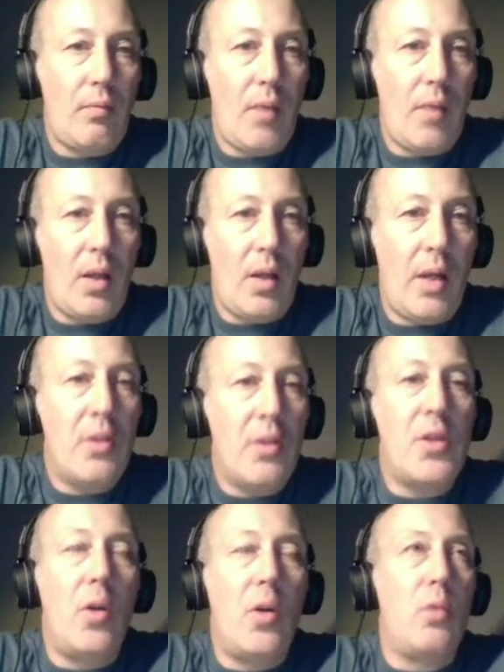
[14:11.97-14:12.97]
Arizona
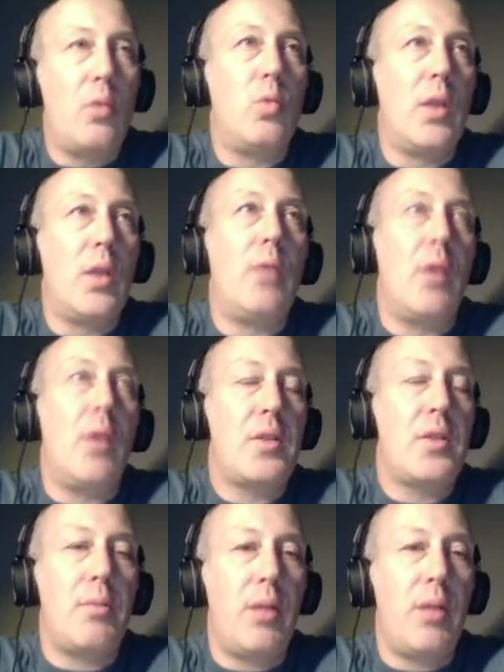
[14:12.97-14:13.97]
really wants to
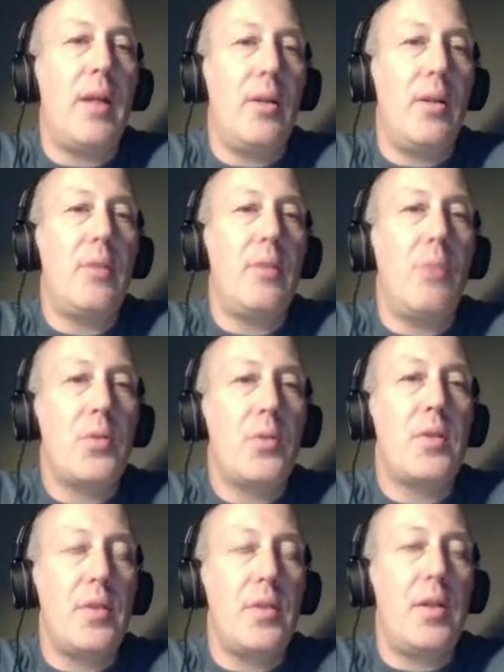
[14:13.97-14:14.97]
play under most of the
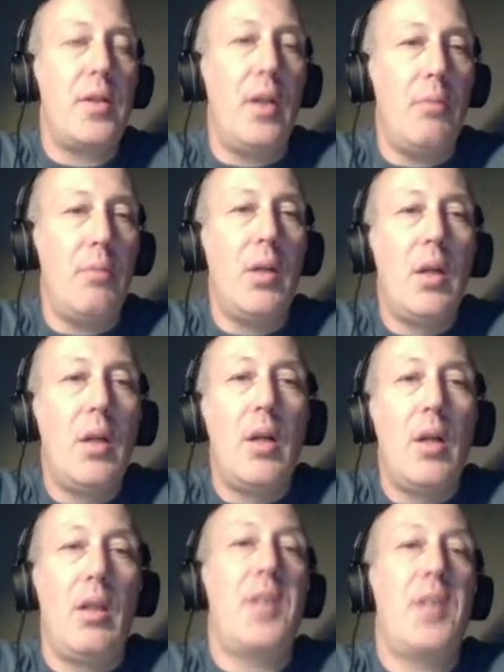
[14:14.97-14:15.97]
time.
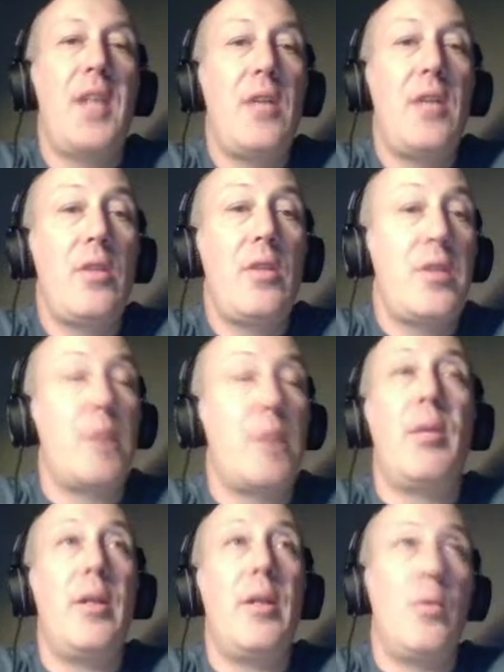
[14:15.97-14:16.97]
Los Angeles is playing a
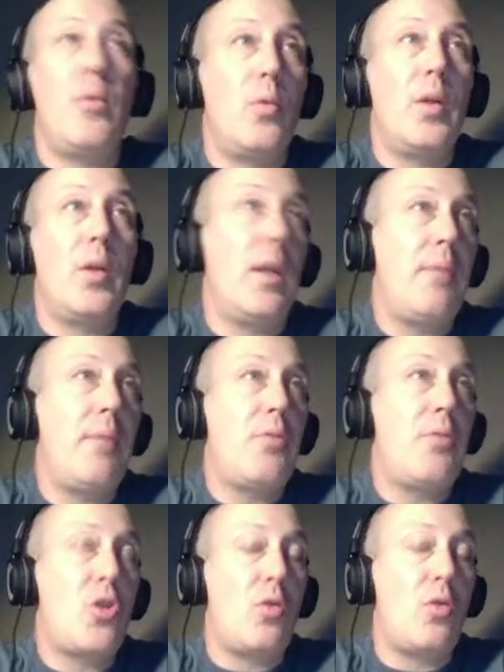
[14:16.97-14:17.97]
really
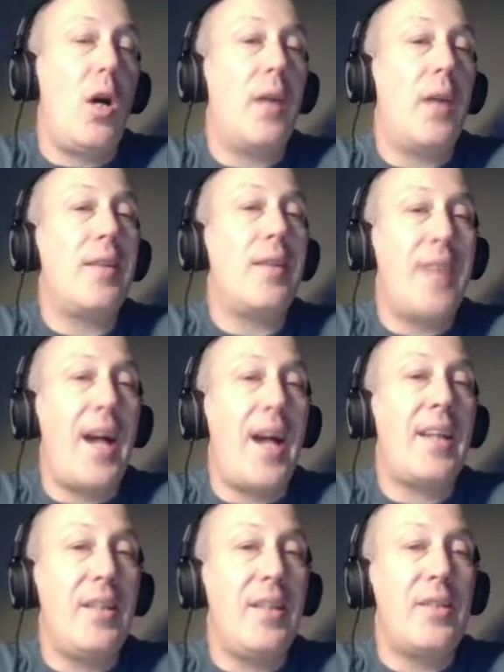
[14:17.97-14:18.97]
strong attacking
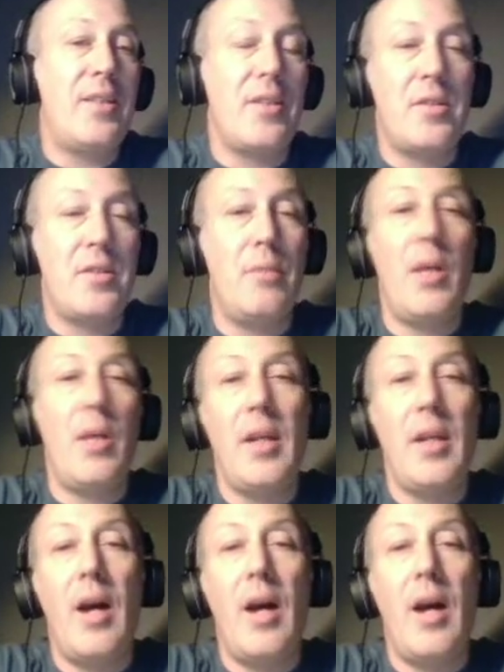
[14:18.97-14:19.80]
system right now.